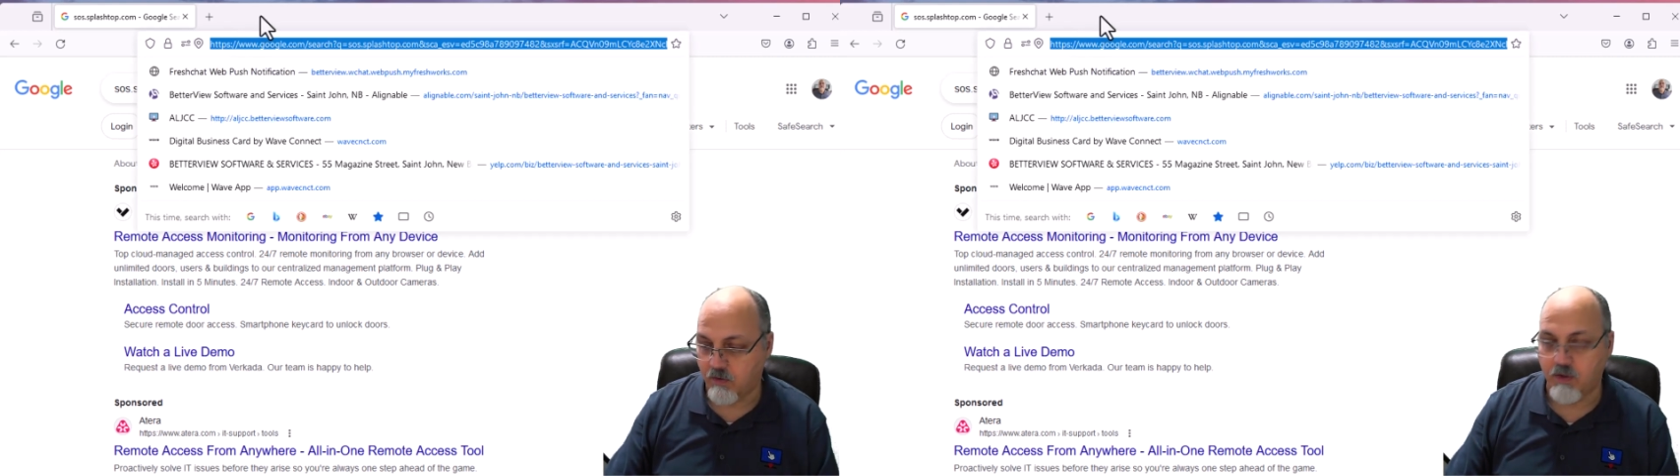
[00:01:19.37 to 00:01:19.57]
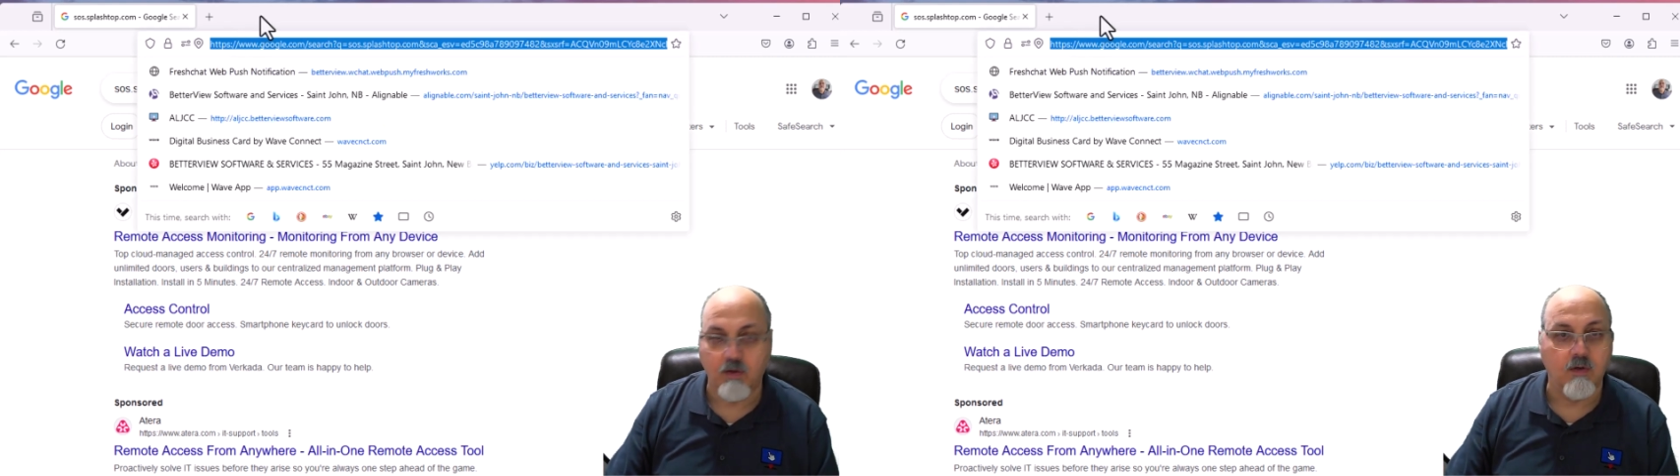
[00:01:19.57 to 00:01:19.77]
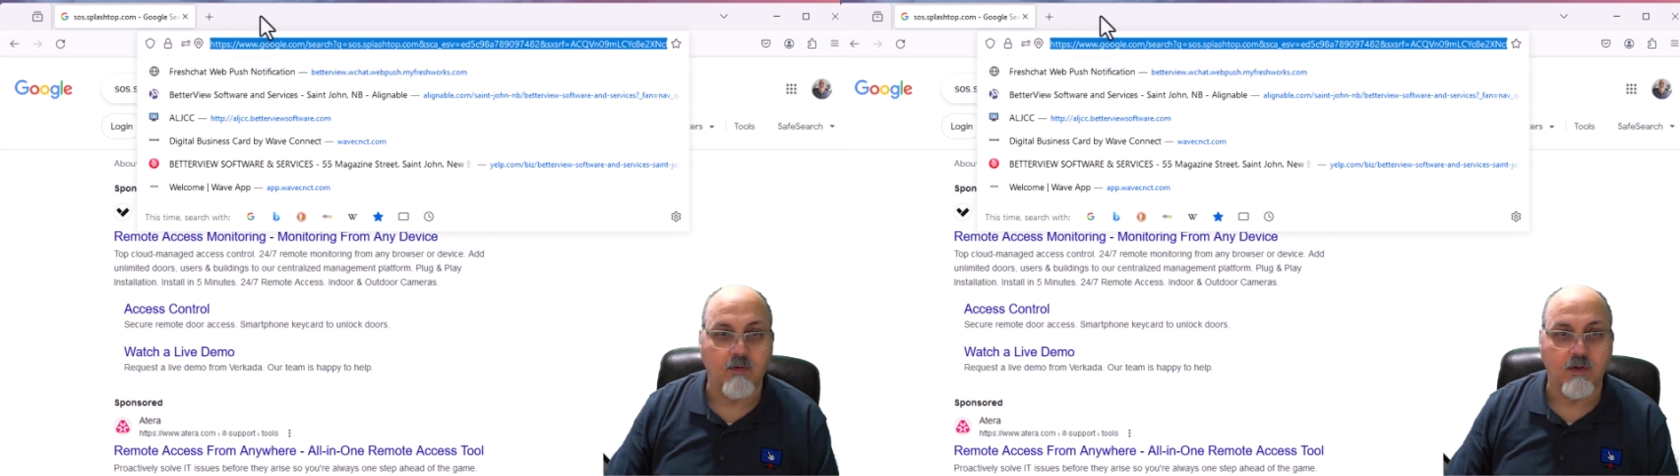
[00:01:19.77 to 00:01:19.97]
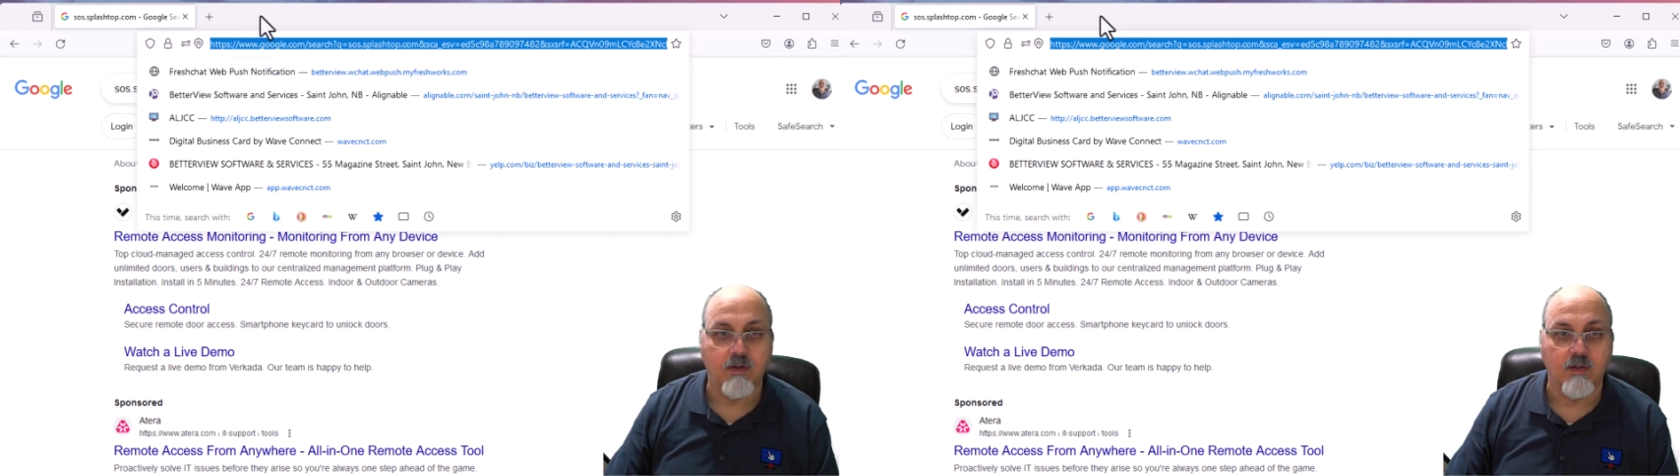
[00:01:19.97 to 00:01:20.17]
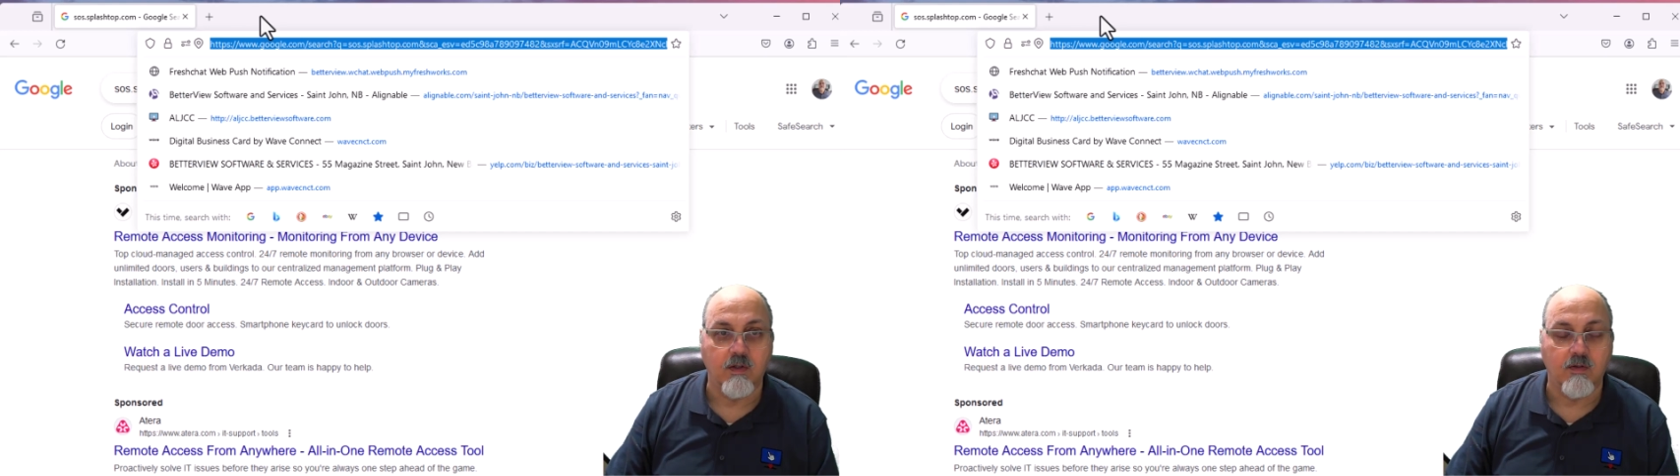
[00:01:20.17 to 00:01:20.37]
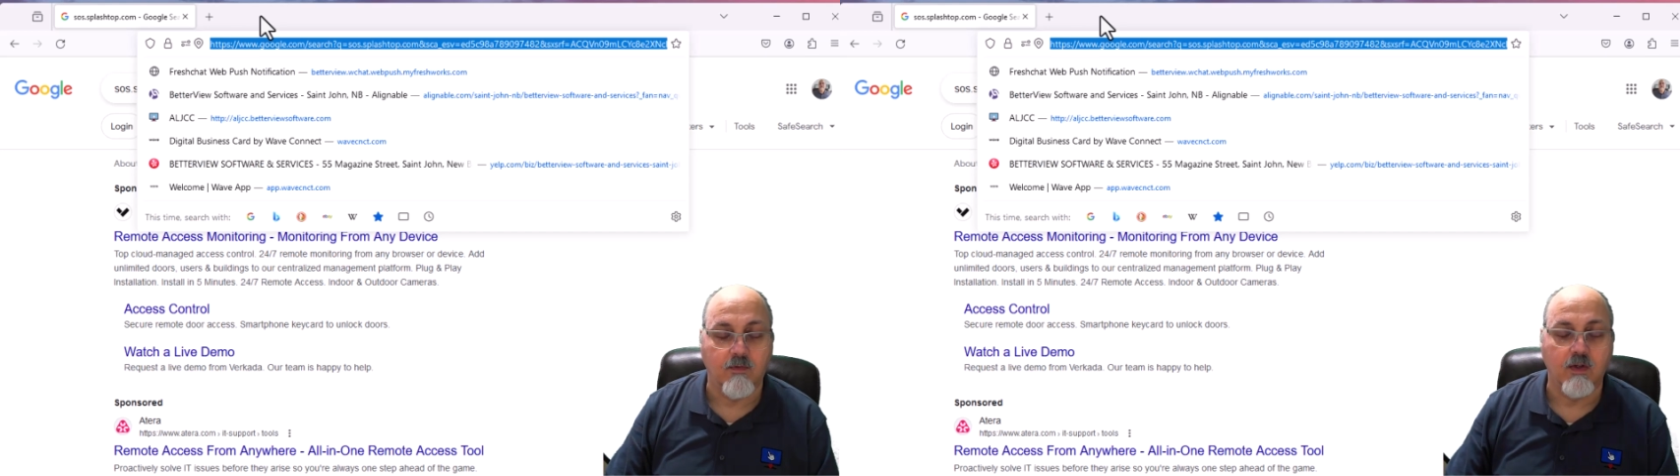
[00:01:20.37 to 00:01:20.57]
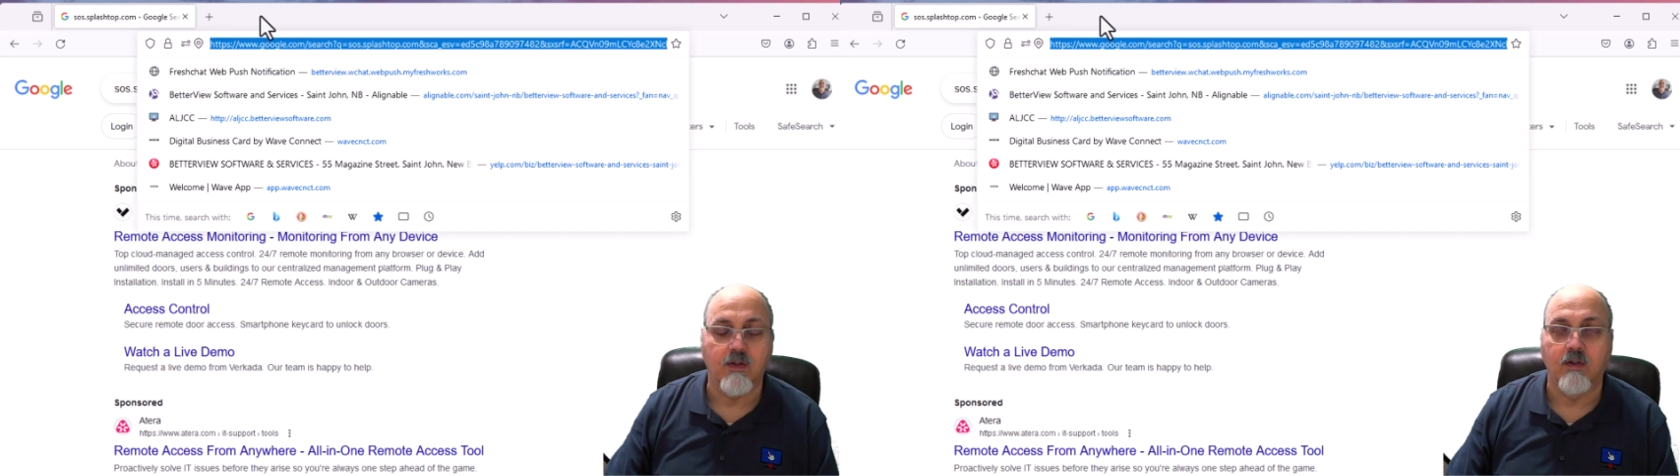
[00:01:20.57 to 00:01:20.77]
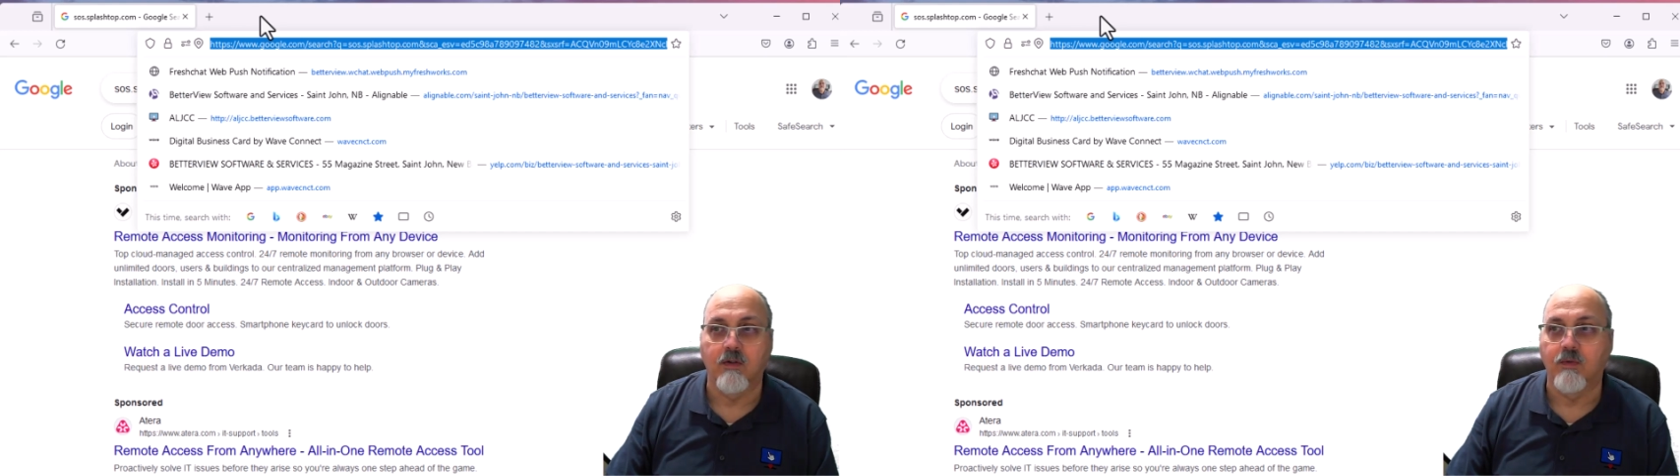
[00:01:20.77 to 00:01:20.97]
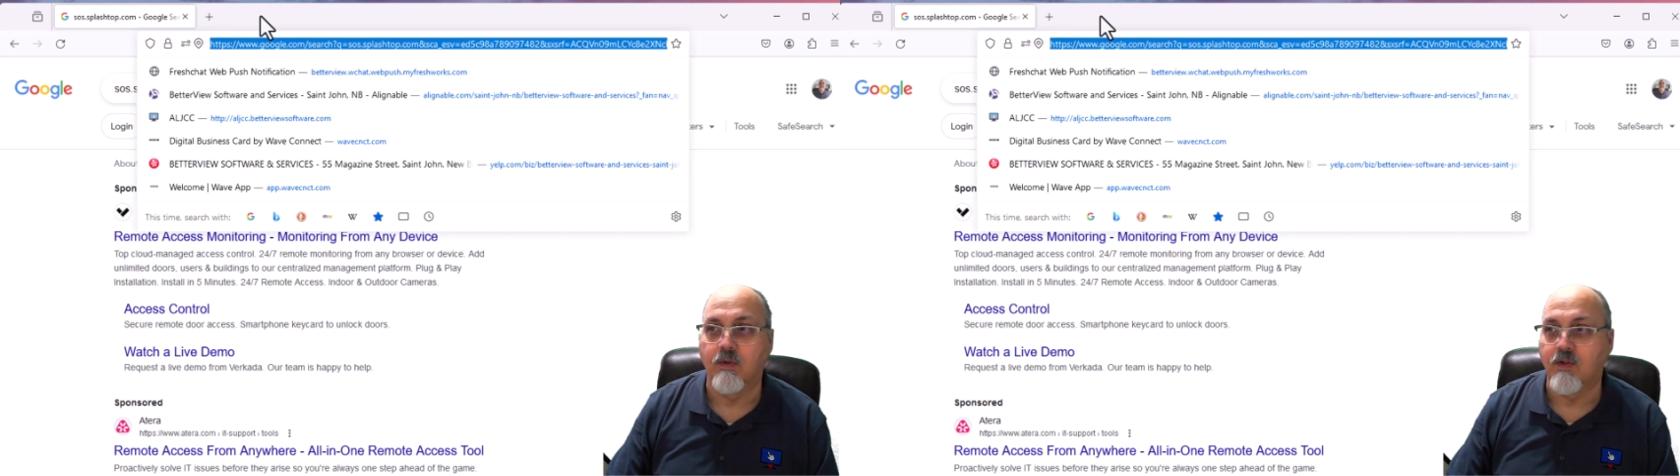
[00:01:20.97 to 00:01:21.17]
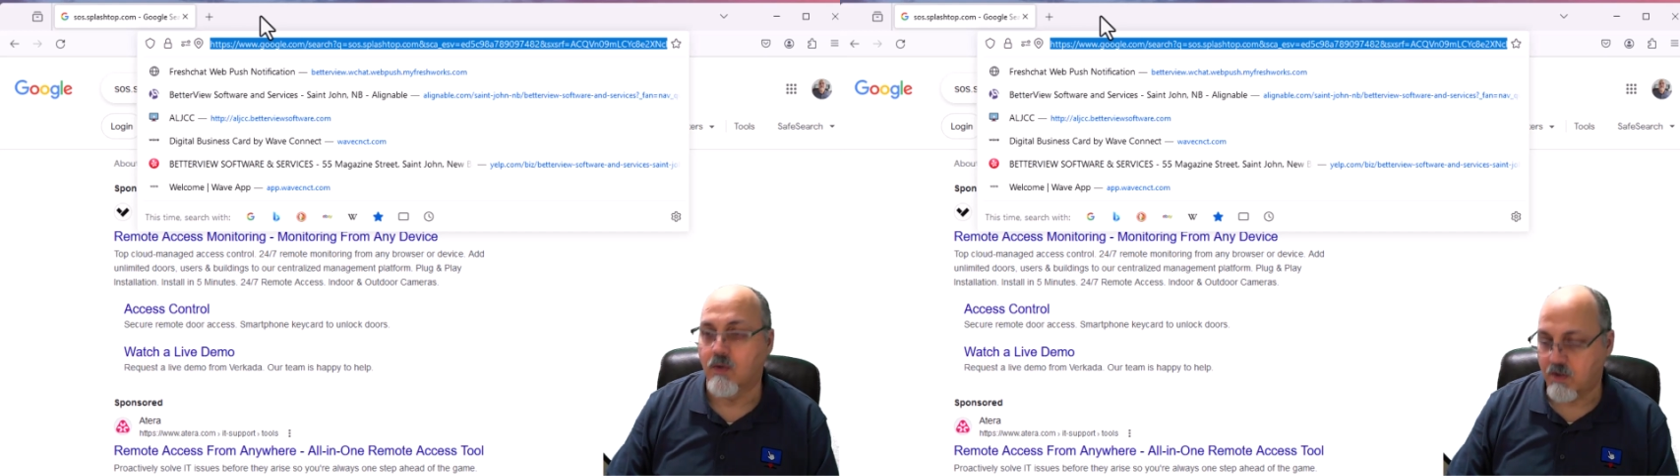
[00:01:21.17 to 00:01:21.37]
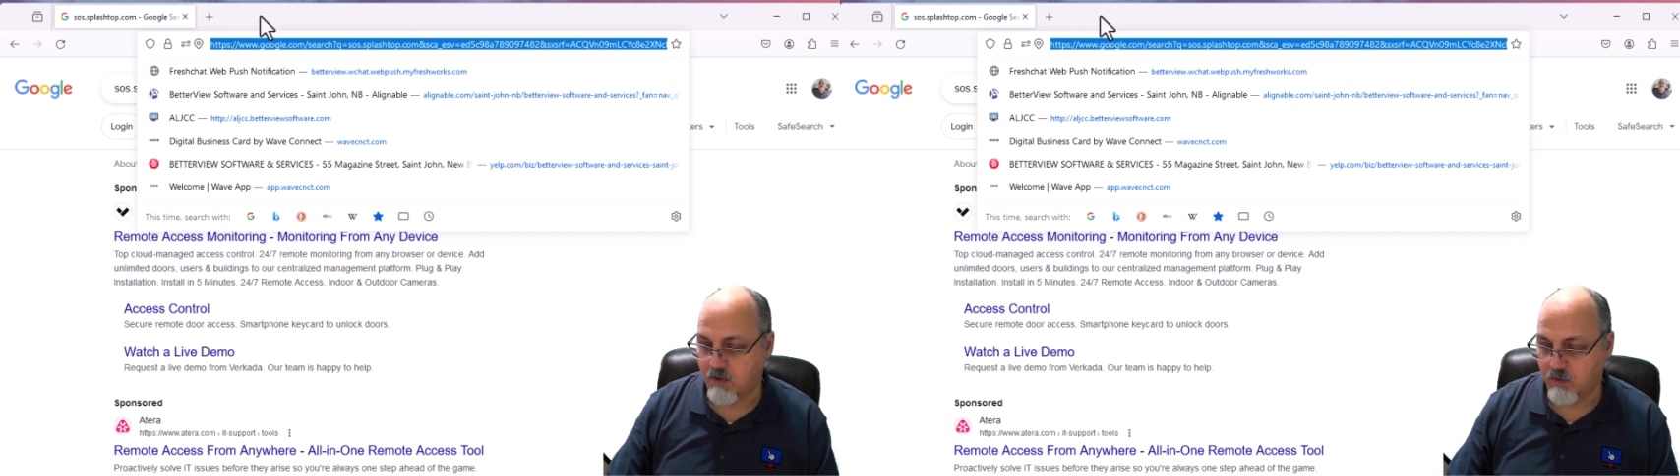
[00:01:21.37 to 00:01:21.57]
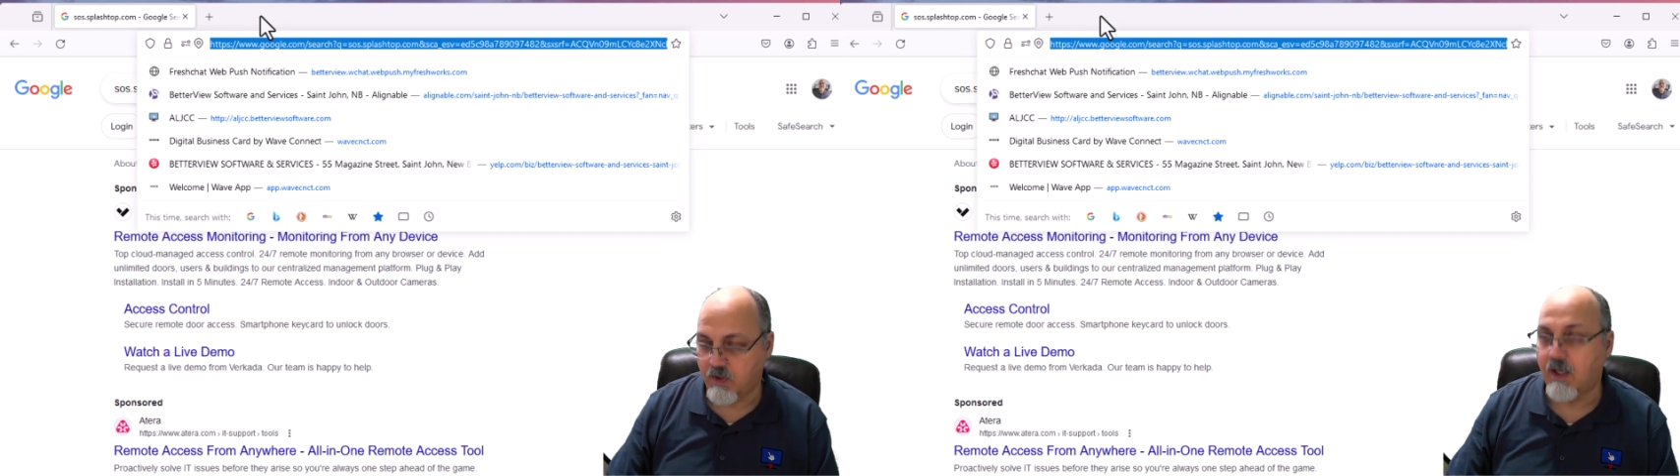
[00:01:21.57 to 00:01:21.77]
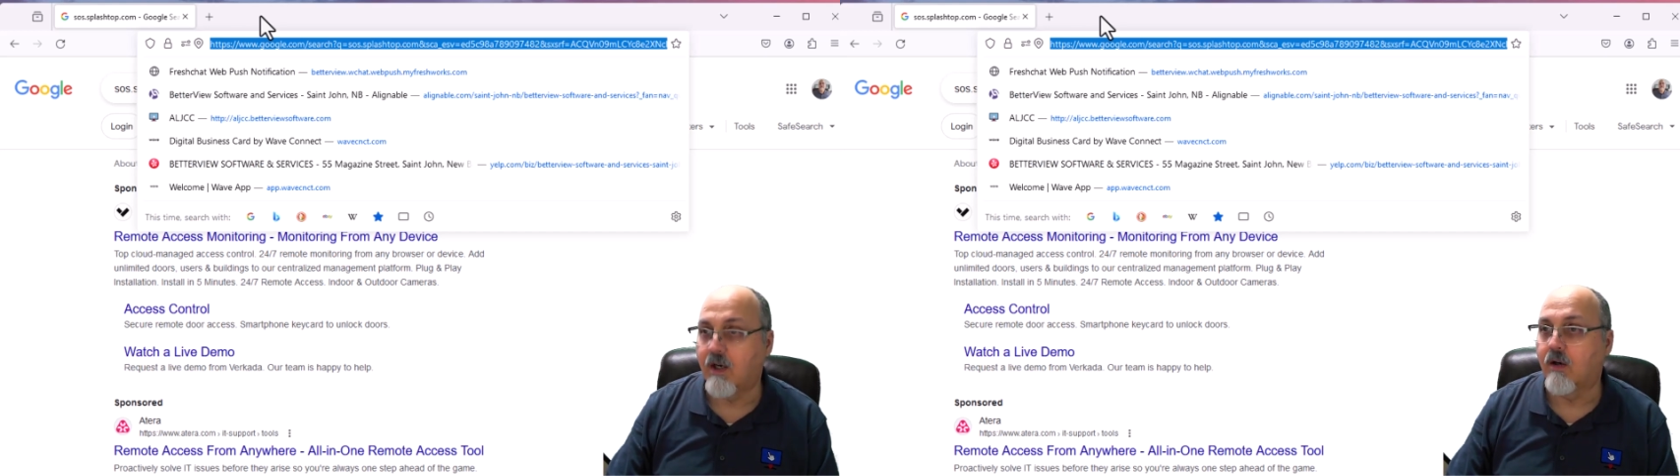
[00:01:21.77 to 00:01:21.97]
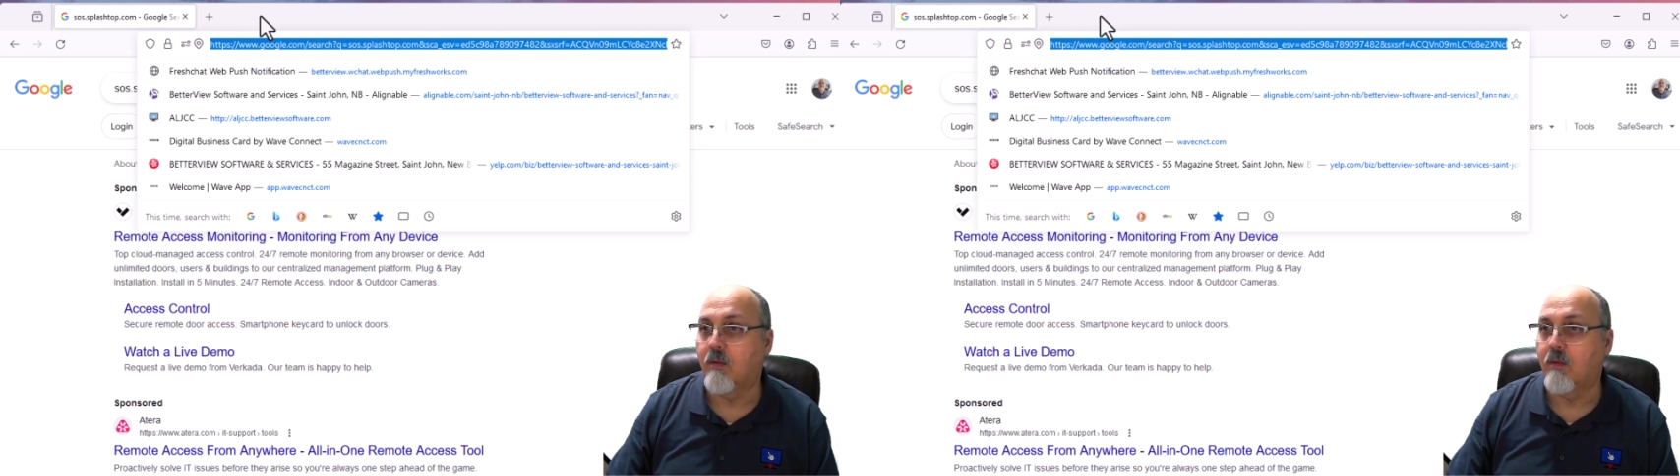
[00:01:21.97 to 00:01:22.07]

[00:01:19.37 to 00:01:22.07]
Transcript: Universal Resource Locator.